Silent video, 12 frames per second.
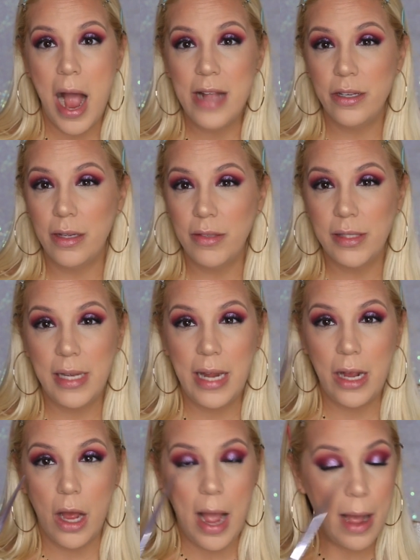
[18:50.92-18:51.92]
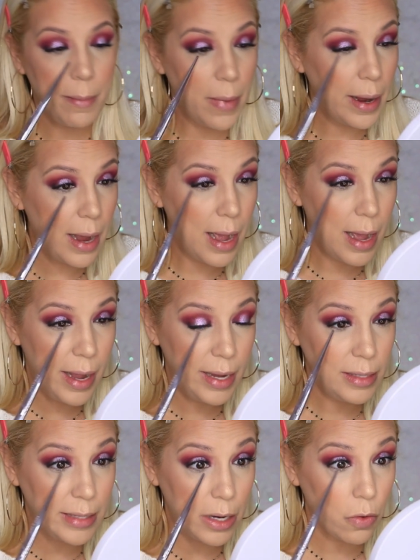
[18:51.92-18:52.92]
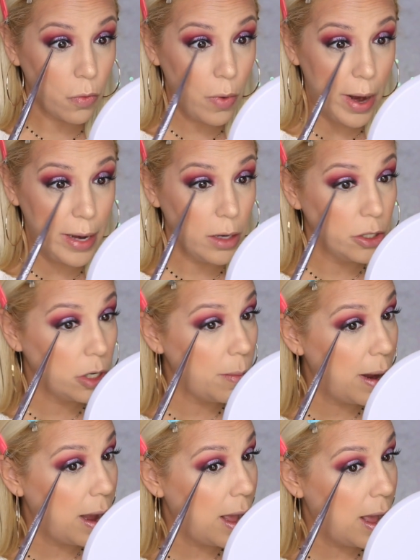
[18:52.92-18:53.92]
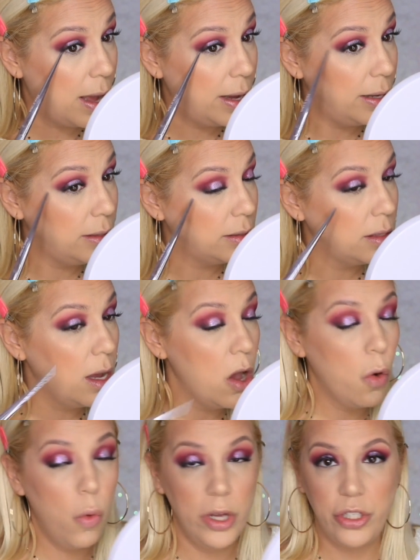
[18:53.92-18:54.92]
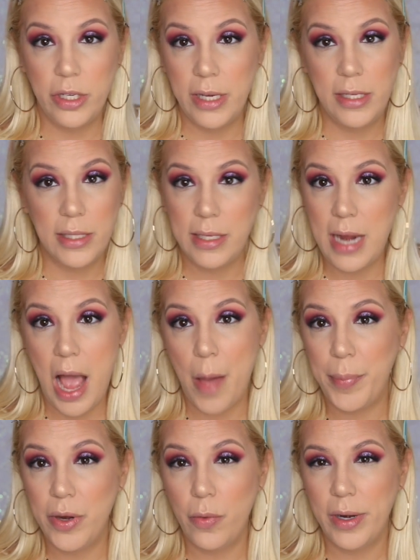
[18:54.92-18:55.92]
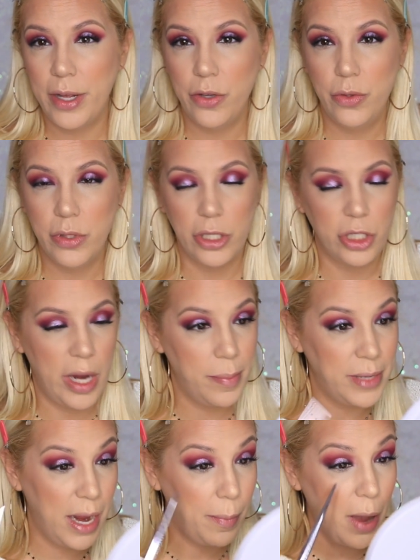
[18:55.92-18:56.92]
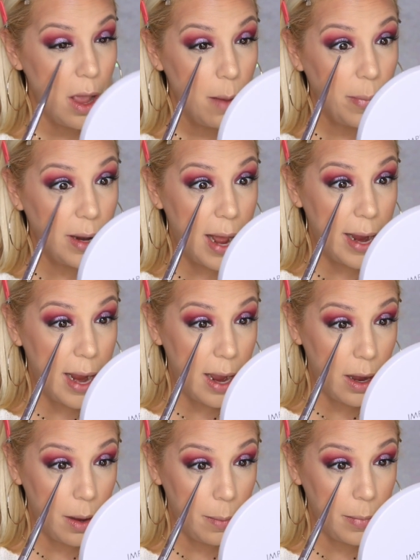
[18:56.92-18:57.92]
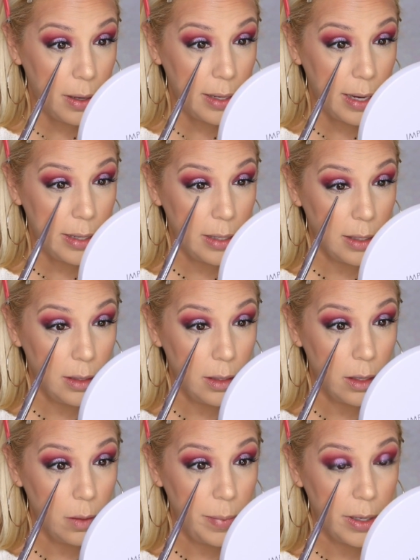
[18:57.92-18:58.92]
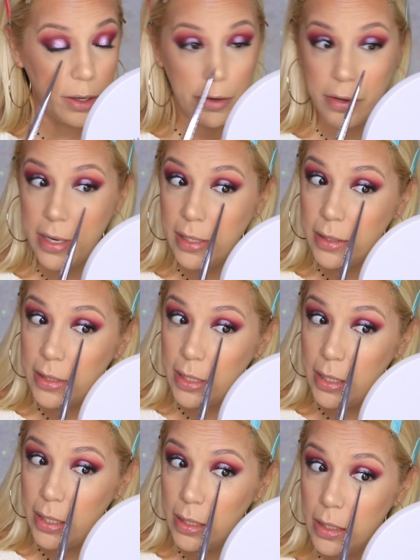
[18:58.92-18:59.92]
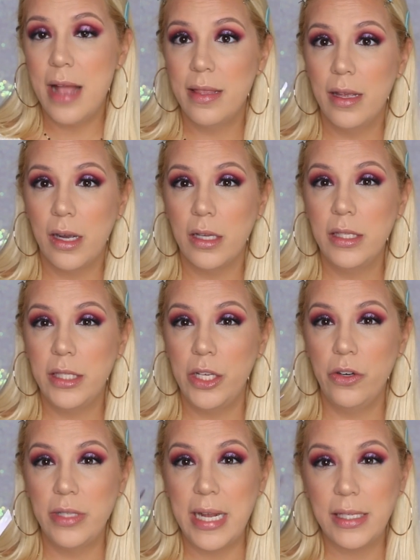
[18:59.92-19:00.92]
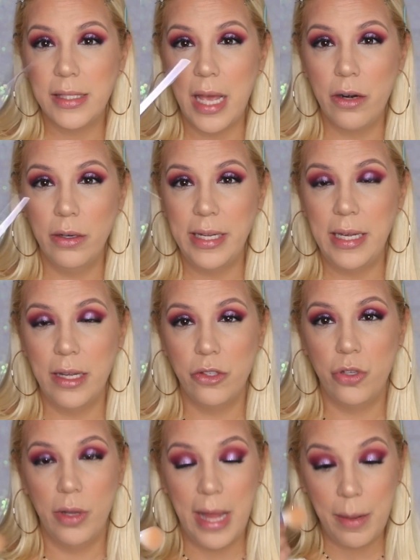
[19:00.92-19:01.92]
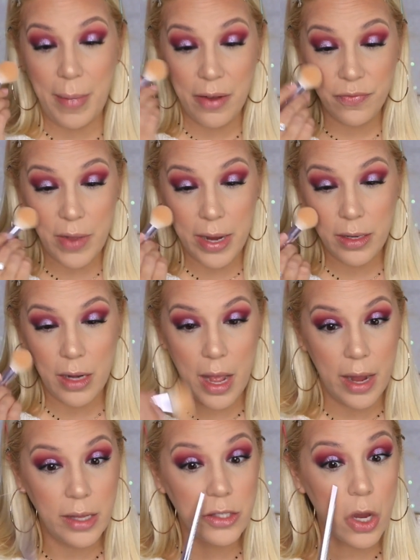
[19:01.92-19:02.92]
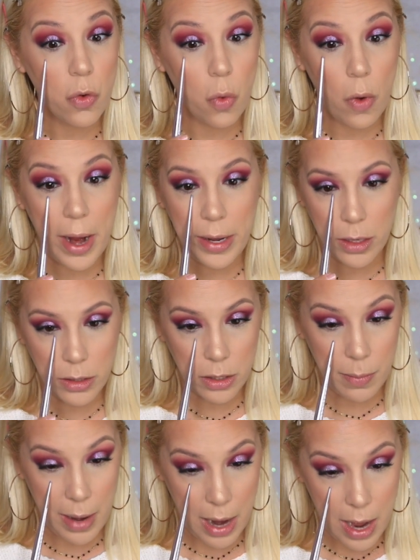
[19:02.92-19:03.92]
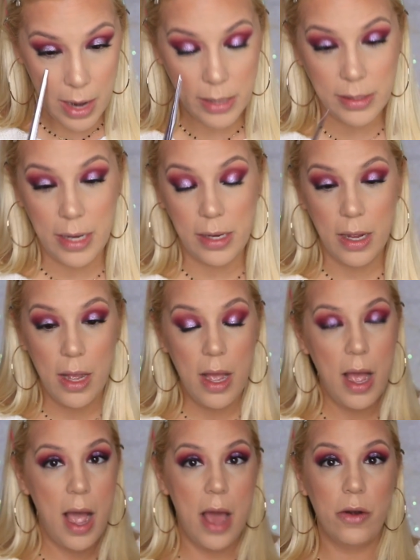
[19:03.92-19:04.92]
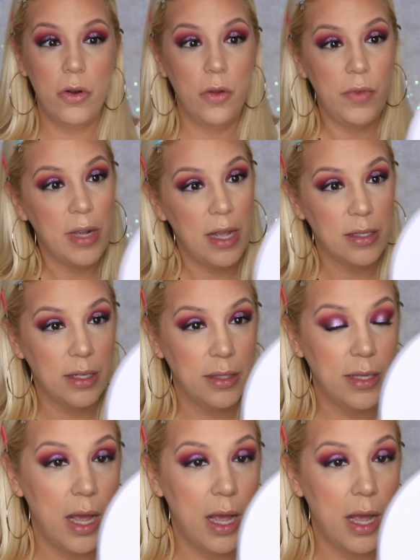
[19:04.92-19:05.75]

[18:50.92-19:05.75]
I just have to say, like, on my eyes, like right under my eyes, which it doesn't happen when I use the Shape Tape, but I am getting a little bit creasy, and the concealer is like settling into like my fine lines right under my eyes. Like, I don't know if you guys could